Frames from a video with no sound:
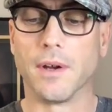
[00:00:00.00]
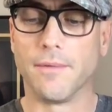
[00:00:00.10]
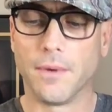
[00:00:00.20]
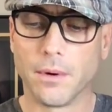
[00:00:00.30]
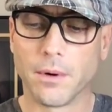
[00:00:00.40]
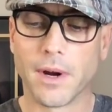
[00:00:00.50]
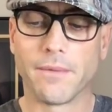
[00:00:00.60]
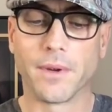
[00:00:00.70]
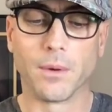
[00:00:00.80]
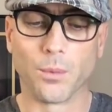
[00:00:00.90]

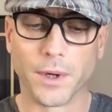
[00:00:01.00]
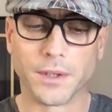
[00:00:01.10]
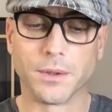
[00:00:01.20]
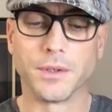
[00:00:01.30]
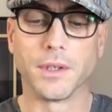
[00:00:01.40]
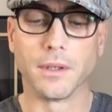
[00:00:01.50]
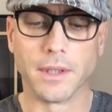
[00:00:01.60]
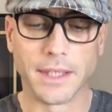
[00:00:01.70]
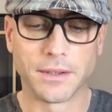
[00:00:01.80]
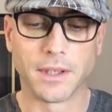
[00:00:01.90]
photographing, researching,
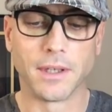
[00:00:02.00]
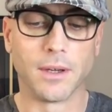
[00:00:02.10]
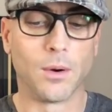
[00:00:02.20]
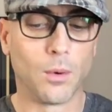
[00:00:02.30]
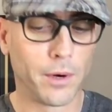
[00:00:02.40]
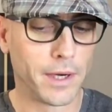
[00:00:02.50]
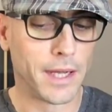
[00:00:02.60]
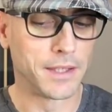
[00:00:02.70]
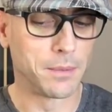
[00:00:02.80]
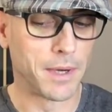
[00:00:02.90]
listing,
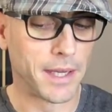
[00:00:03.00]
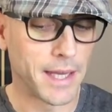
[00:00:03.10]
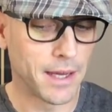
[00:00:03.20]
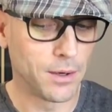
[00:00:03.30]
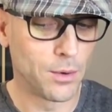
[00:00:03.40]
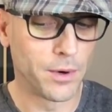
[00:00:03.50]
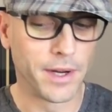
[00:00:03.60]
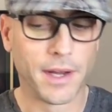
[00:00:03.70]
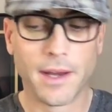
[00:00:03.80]
organizing by category,